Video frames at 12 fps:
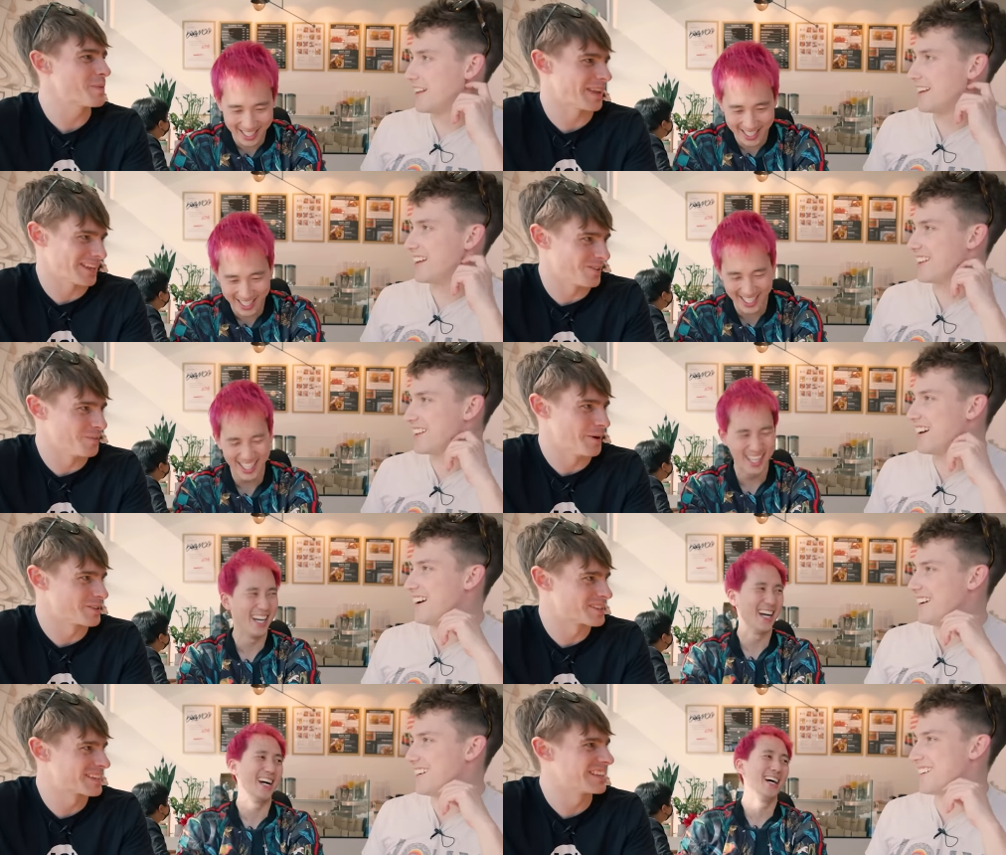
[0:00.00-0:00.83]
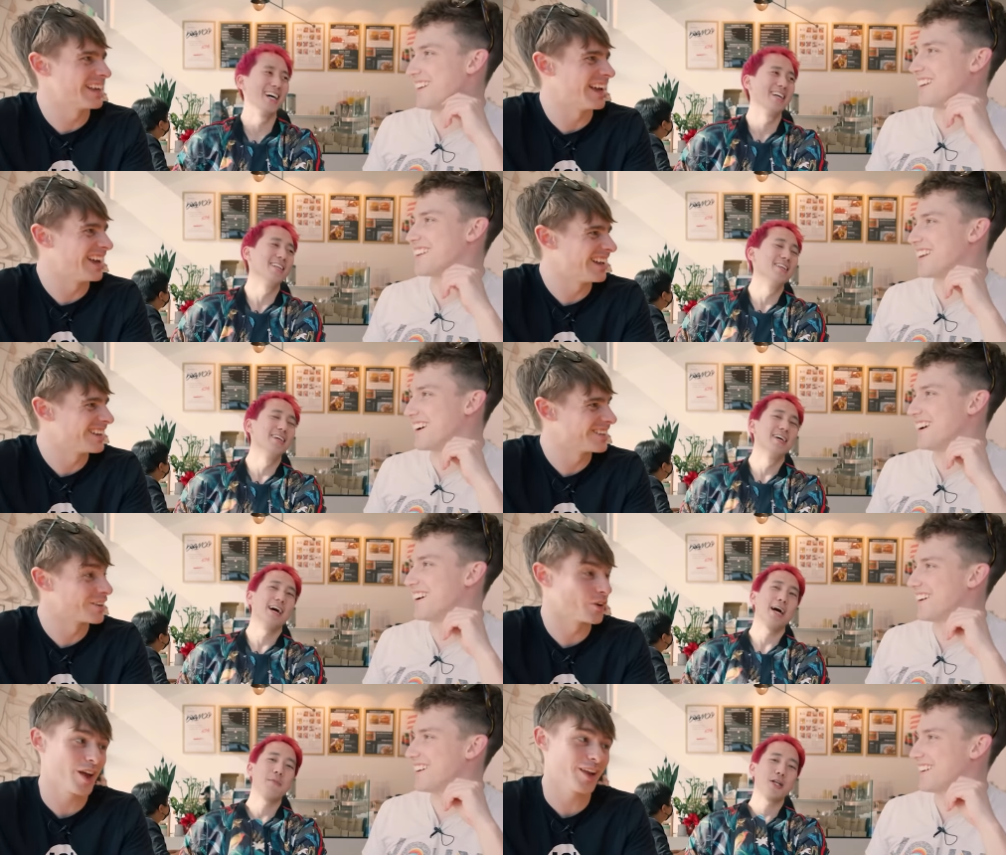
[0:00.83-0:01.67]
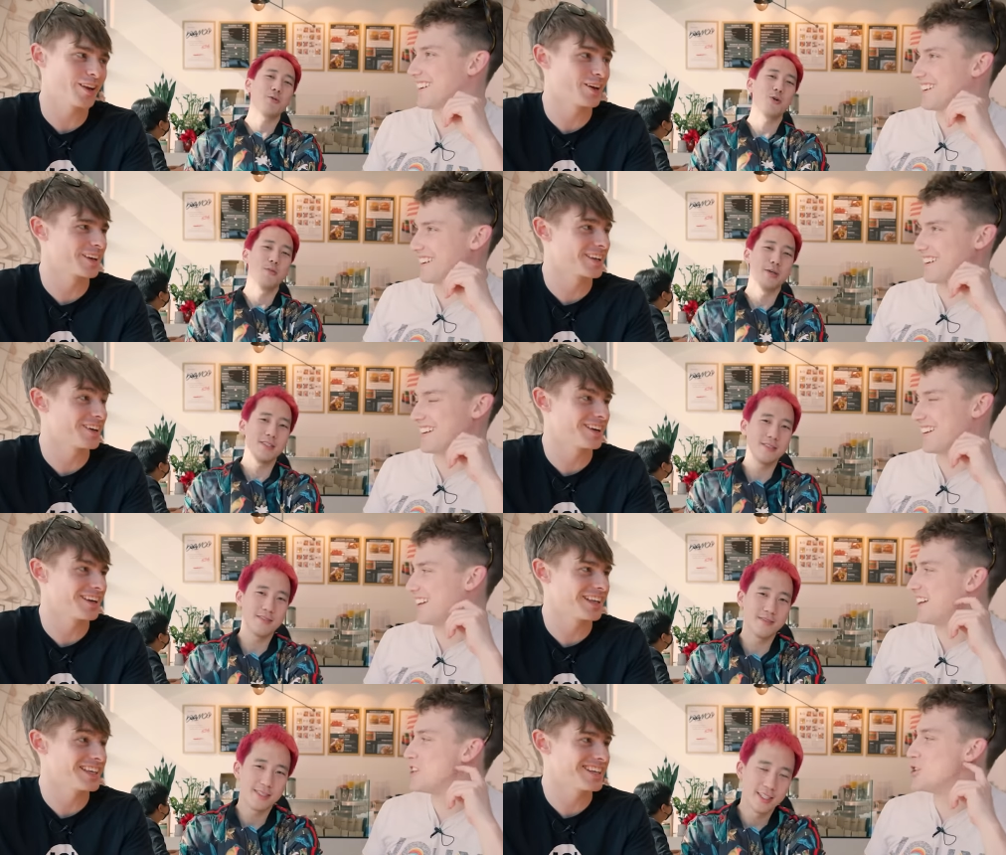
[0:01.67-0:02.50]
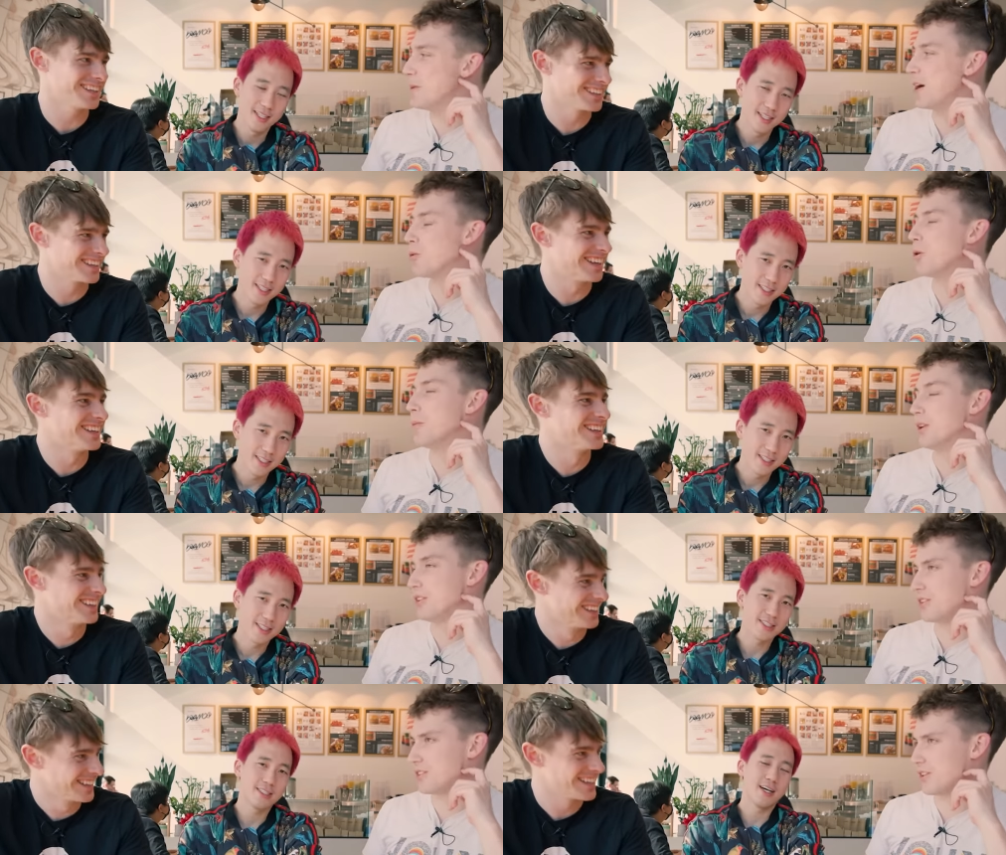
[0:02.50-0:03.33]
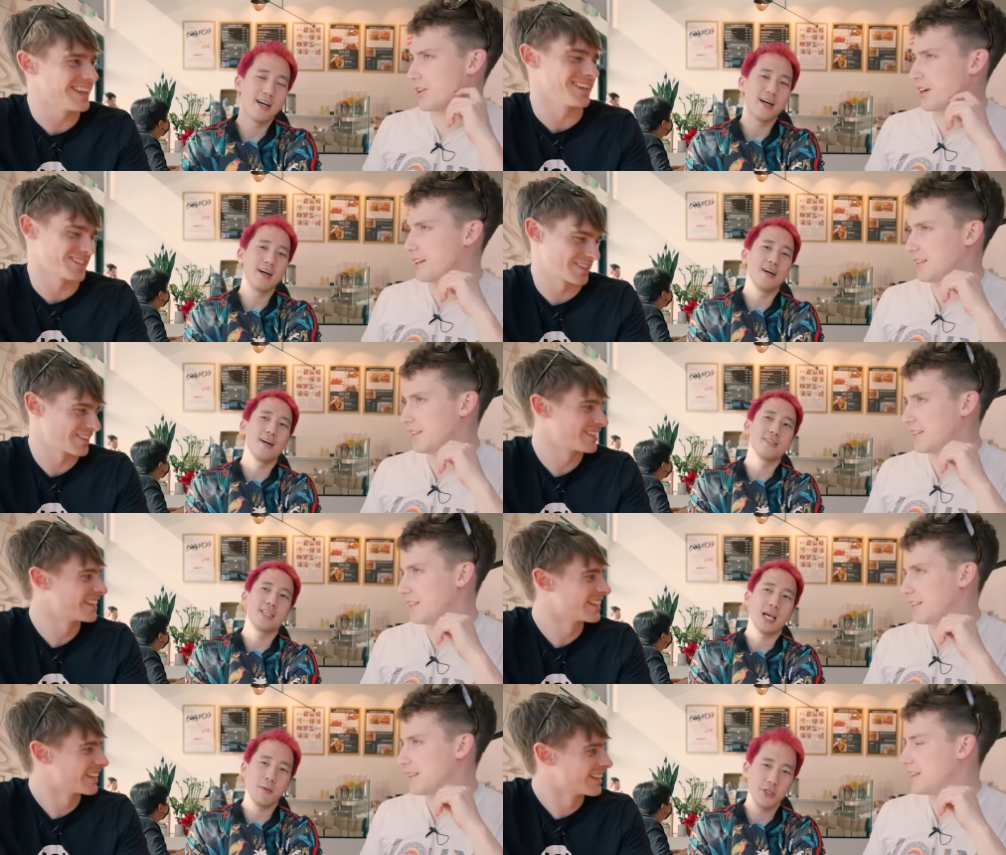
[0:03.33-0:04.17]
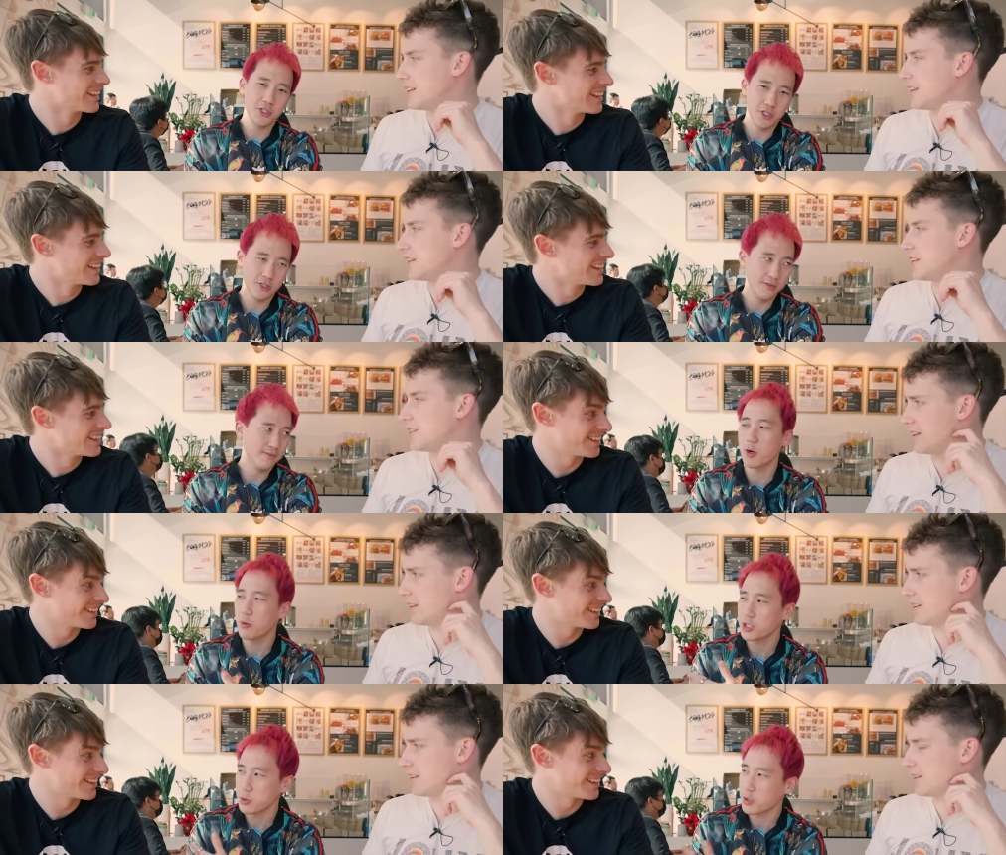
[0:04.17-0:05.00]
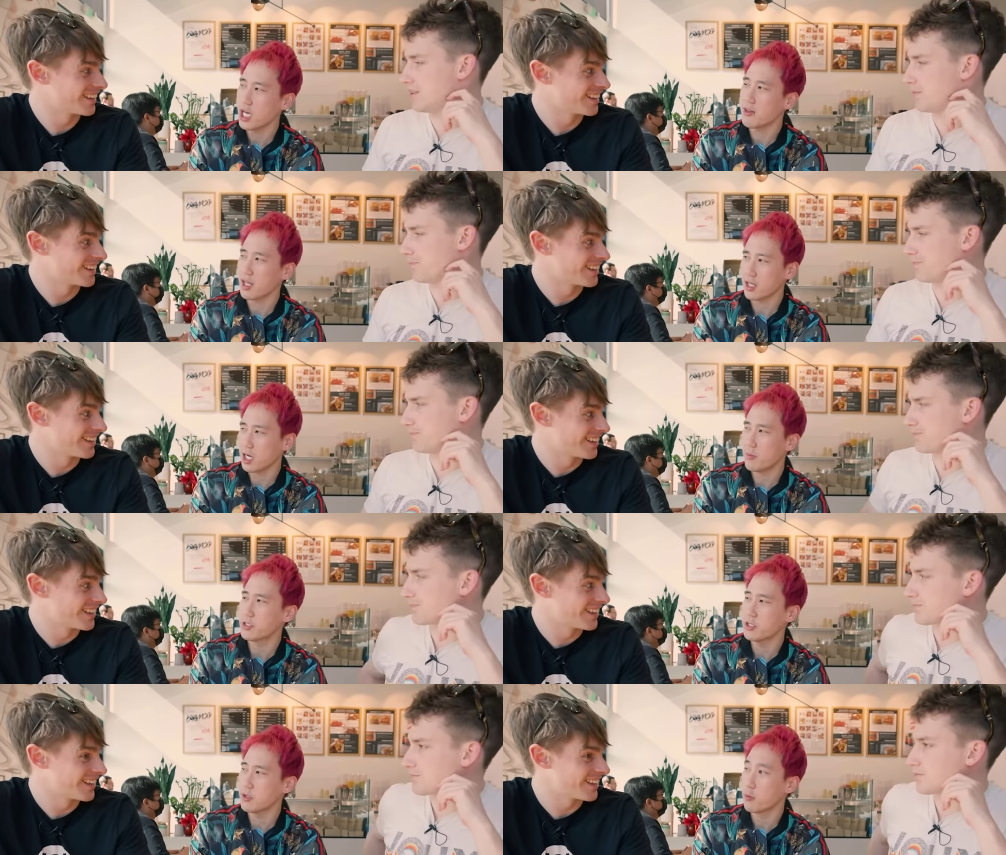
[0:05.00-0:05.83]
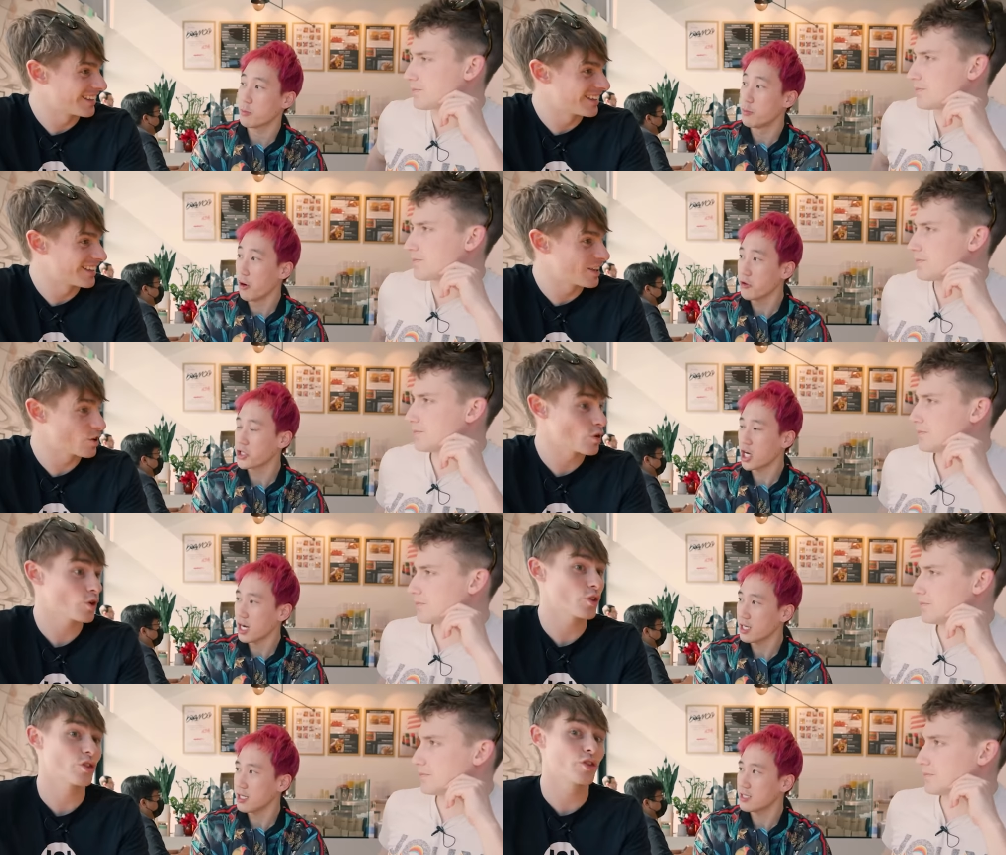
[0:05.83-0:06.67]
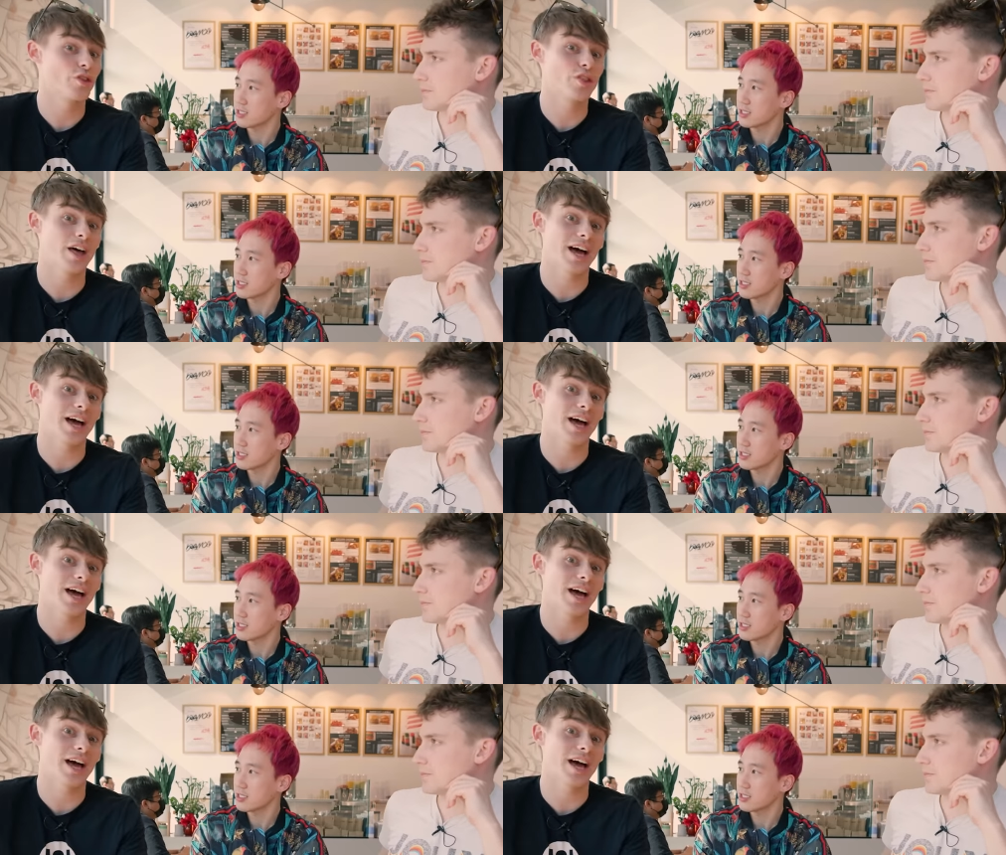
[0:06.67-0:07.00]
Speaker 1: creepy almost. Yeah.
Speaker 2: yeah. I met a woman. Young lady. You met a woman. Uh, Tammy Cho. Oh, so we have that in common too. We're both Chinese.